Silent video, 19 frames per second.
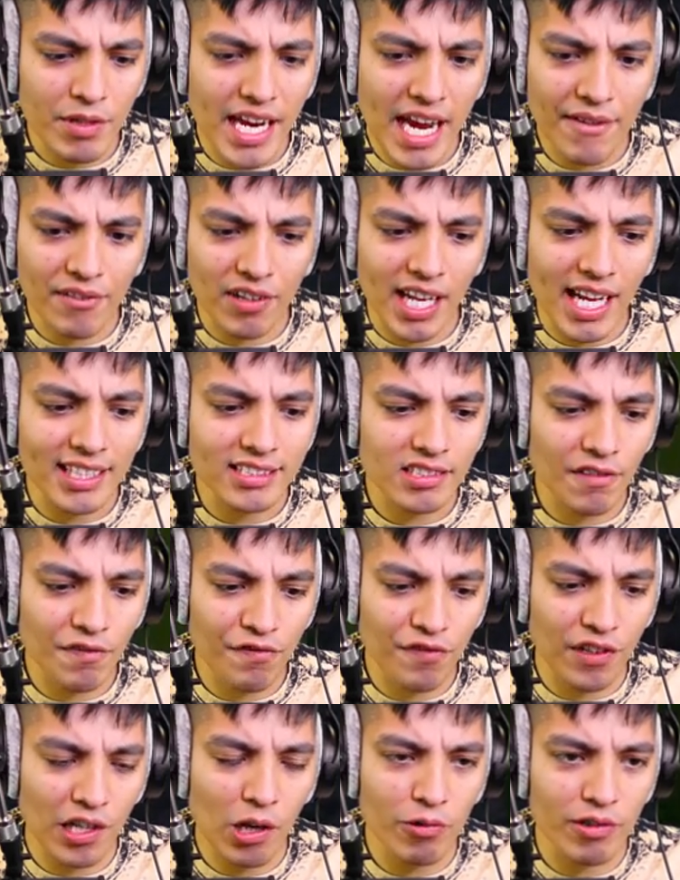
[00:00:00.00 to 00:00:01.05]
like we have lots
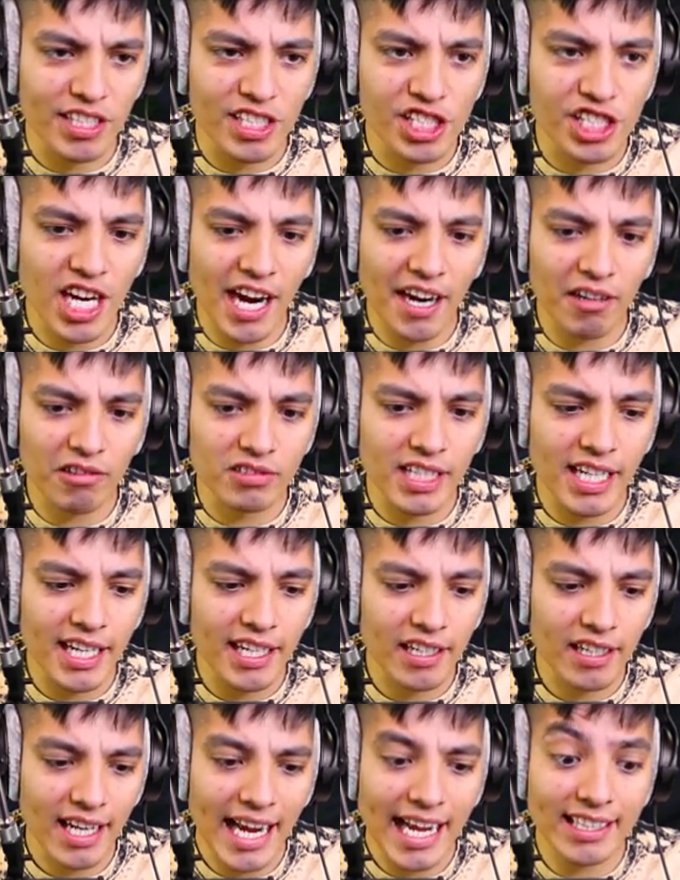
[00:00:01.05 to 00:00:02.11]
of floating child
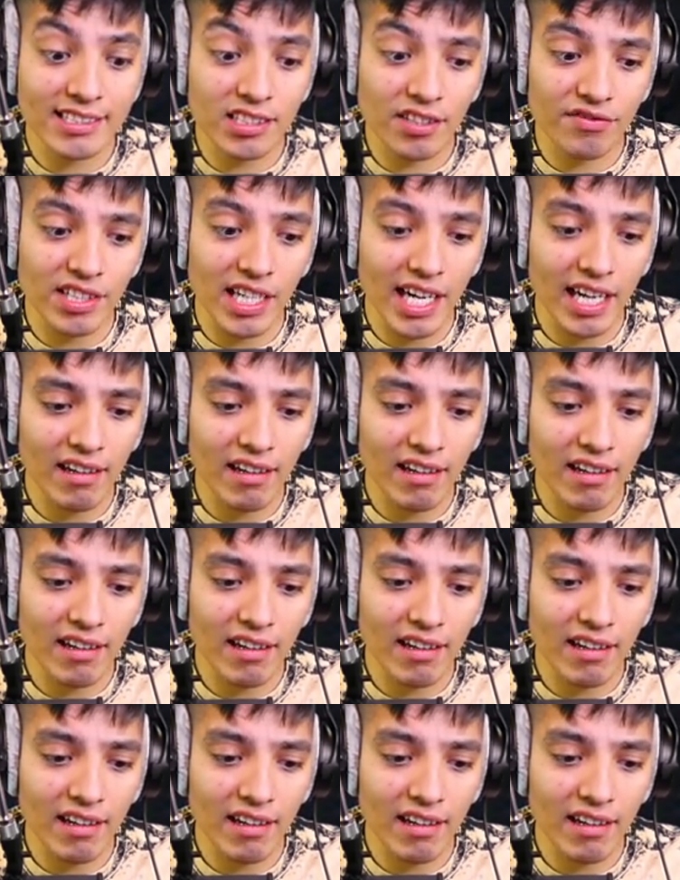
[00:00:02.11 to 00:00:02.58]
hair as of